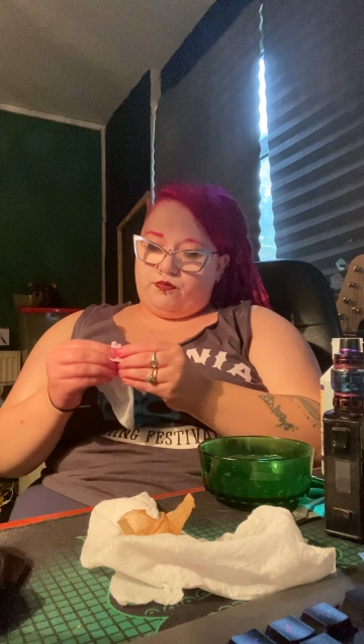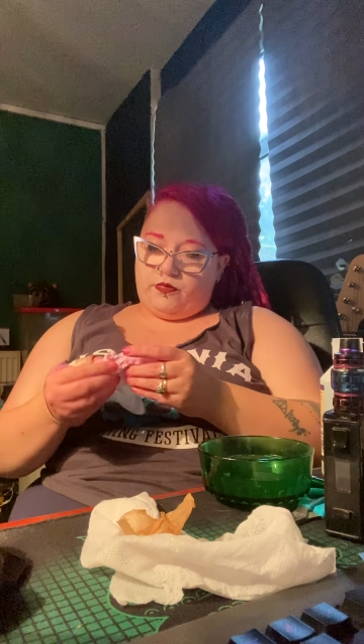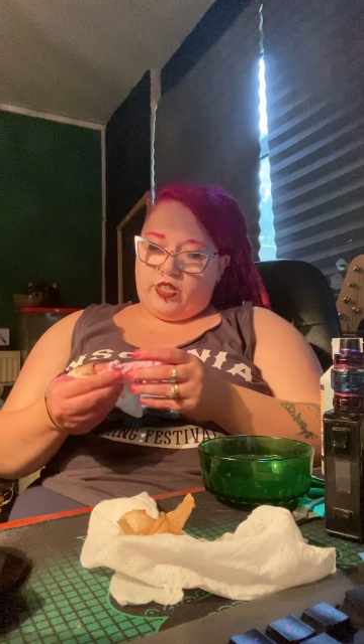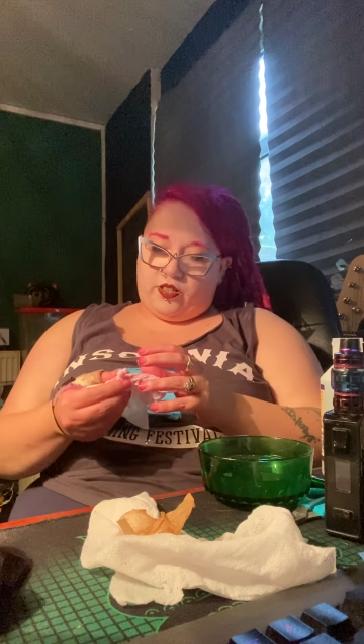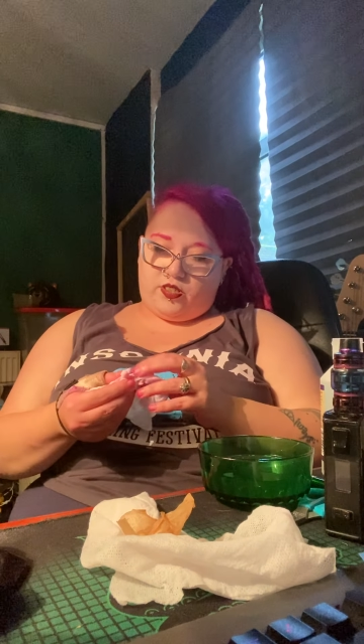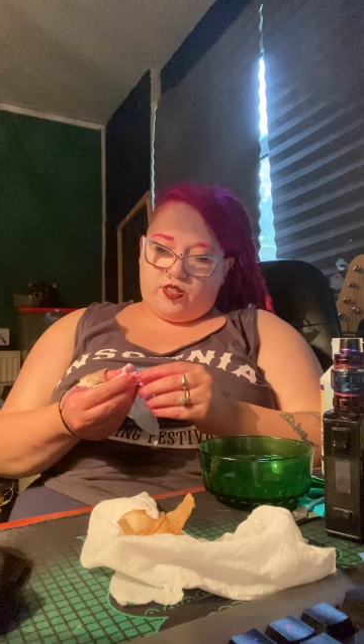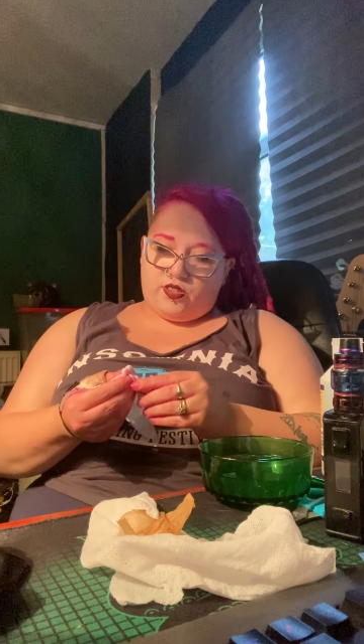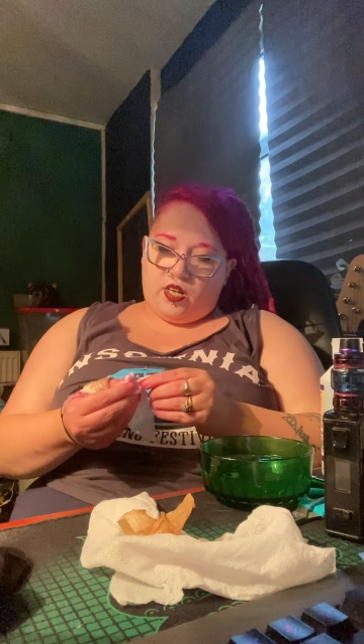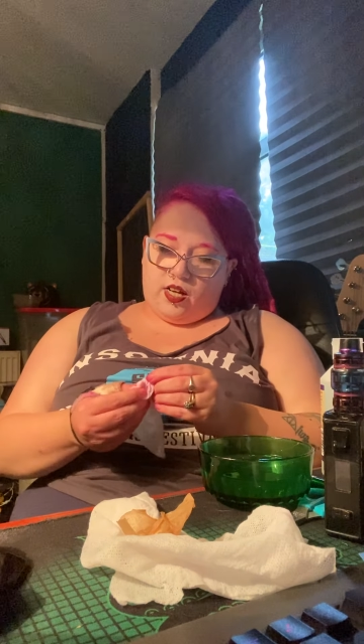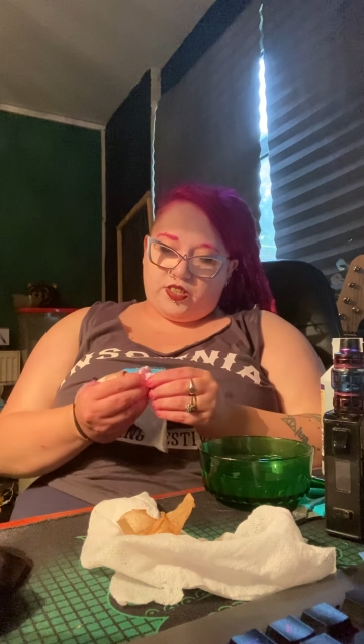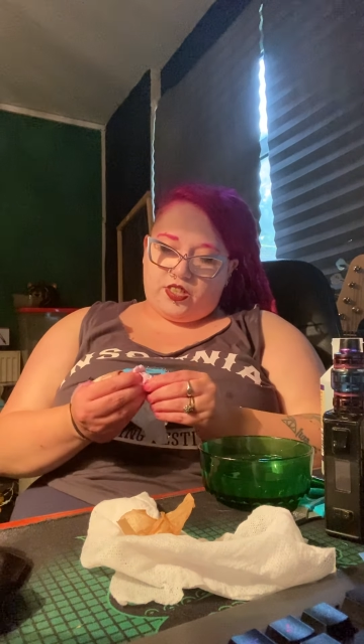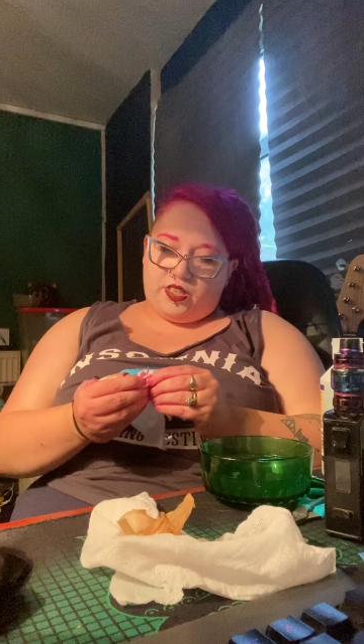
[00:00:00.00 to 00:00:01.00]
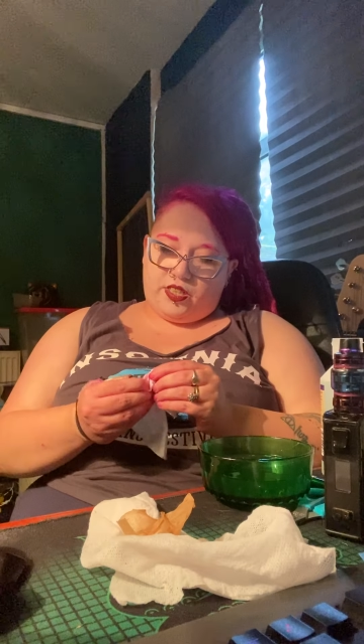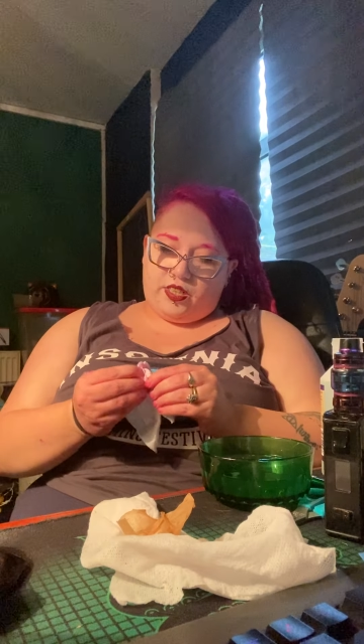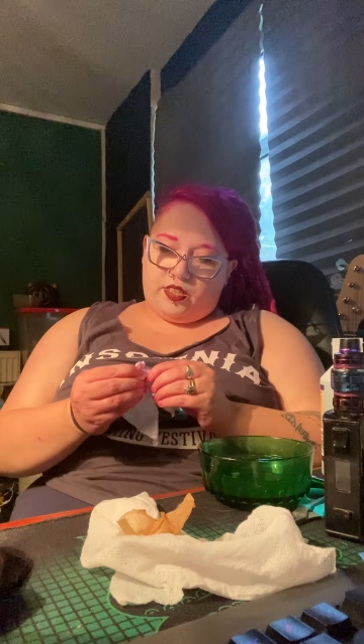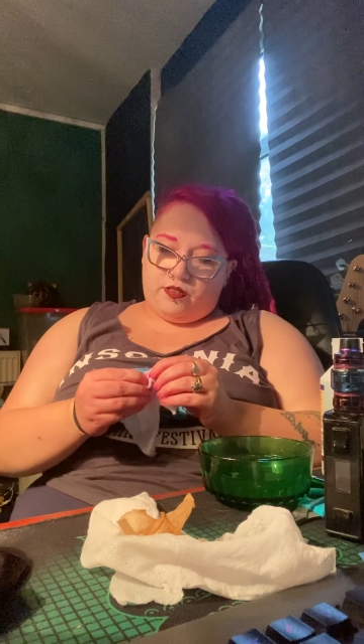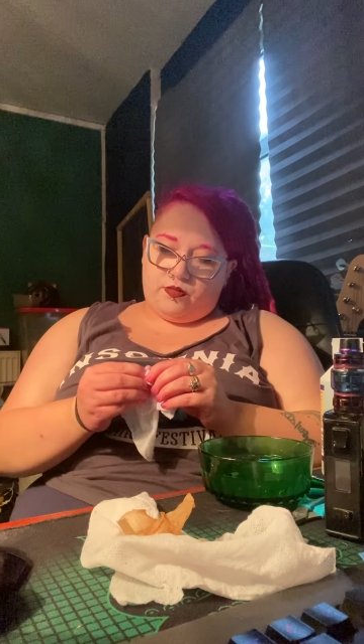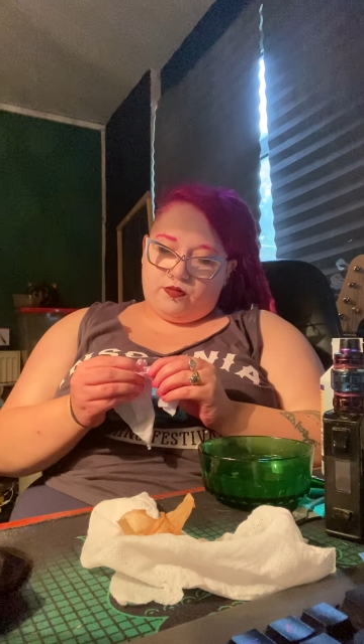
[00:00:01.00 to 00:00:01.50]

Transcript: Yeah, so it's not actually,